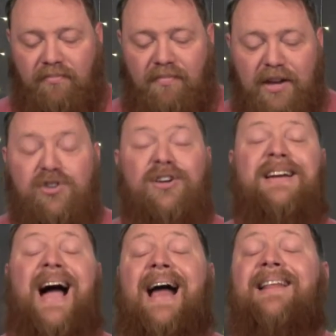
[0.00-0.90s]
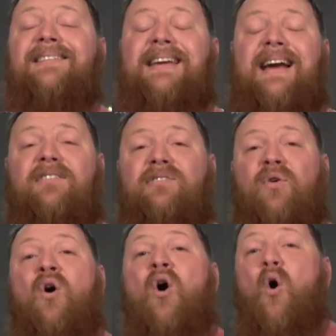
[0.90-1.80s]
is your guidance counselor
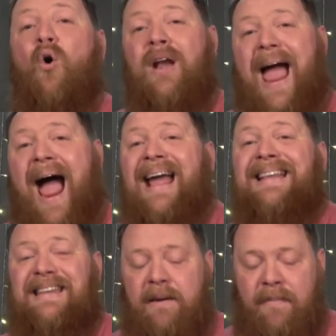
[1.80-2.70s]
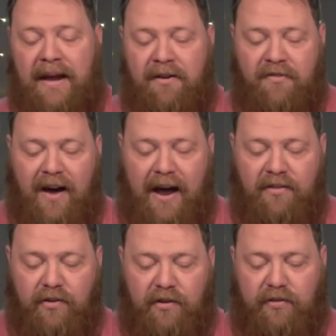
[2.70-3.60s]
or an academic
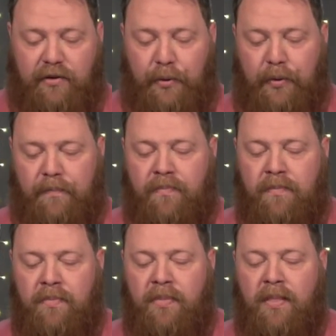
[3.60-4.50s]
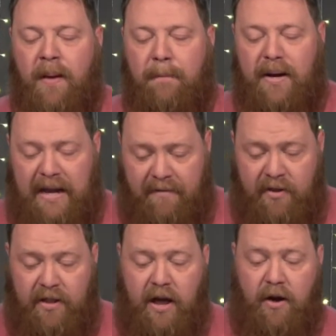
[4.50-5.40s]
advisor at school. But
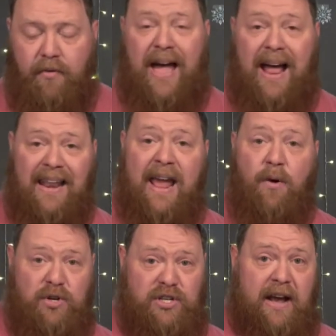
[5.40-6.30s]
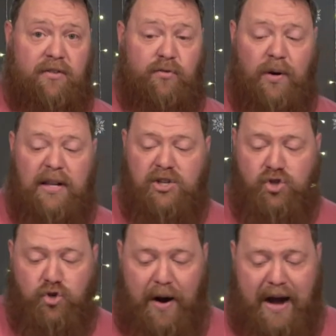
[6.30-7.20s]
even though that language sounds really
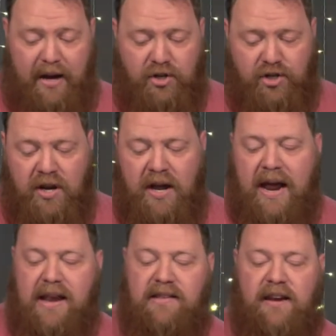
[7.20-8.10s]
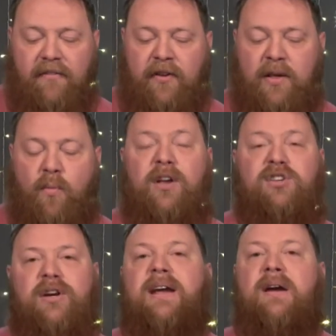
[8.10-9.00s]
strange and different than
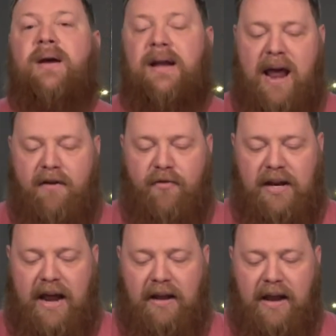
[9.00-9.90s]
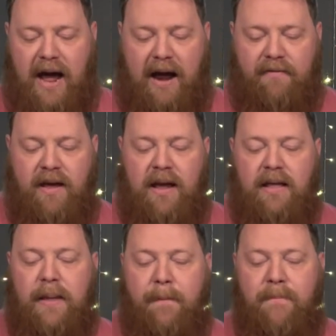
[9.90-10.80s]
what you're hearing in everyday life,
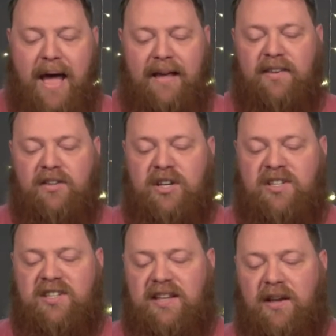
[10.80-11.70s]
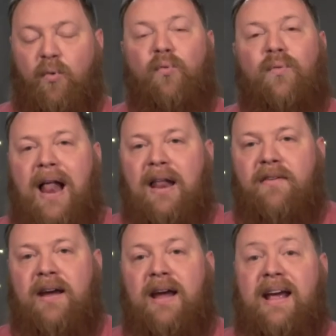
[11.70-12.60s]
the message is still
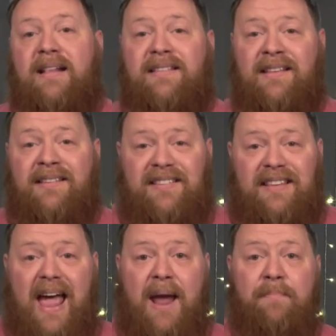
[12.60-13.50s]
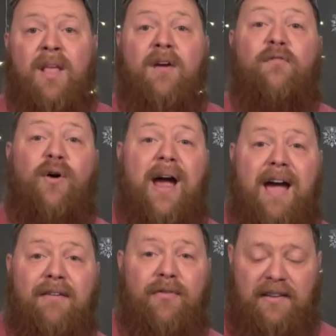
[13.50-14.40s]
relevant and the same for
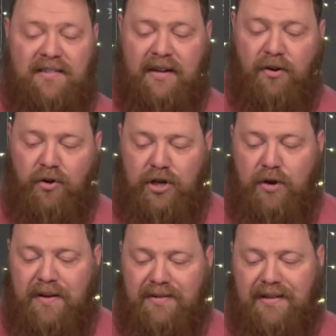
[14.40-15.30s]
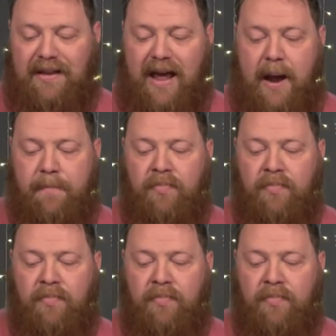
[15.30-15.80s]
every single human today.